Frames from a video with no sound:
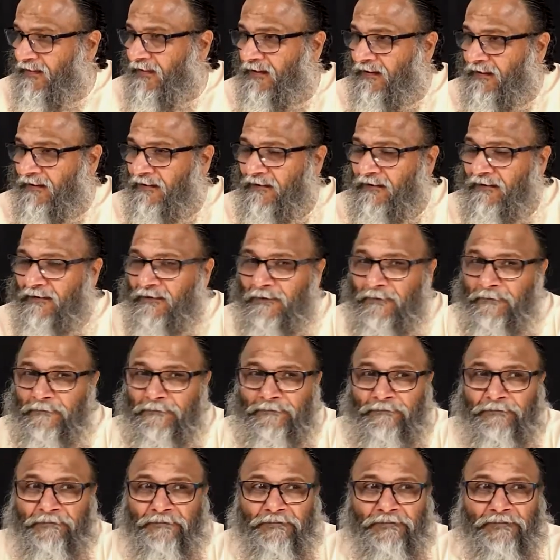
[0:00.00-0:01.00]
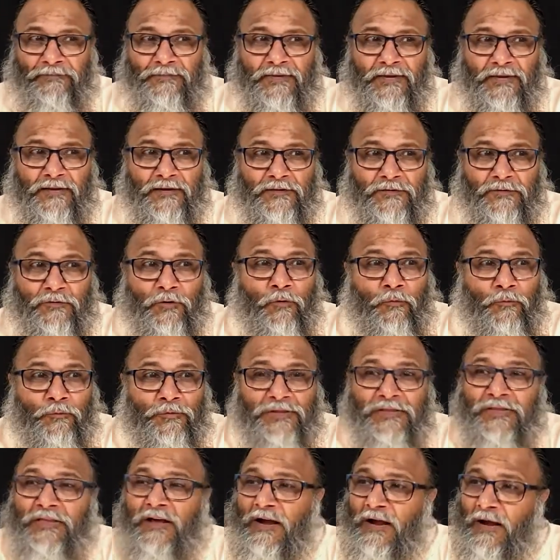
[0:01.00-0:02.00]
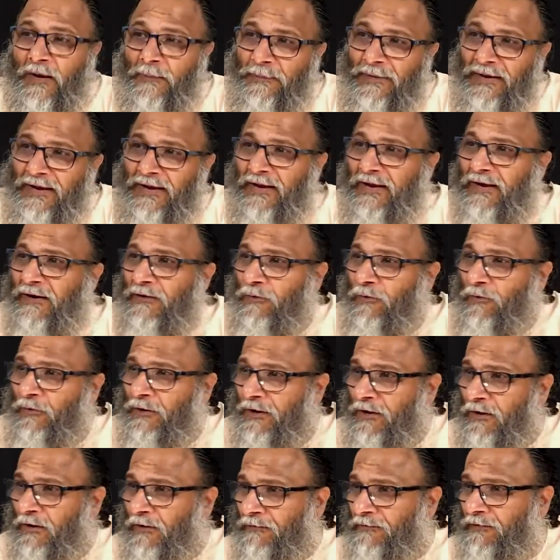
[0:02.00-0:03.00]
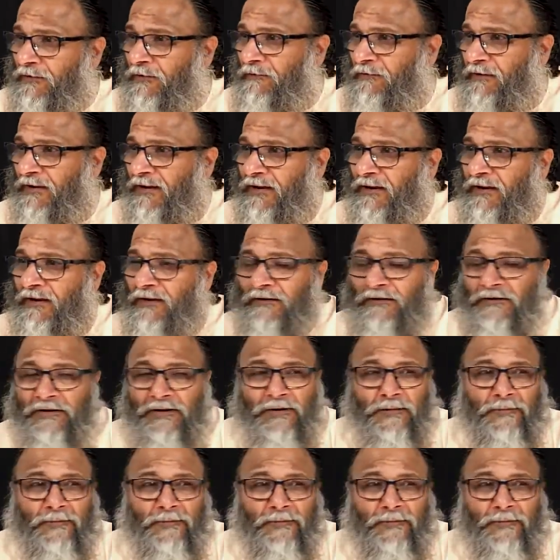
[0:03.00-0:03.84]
Think. So, with the coming and going of the waking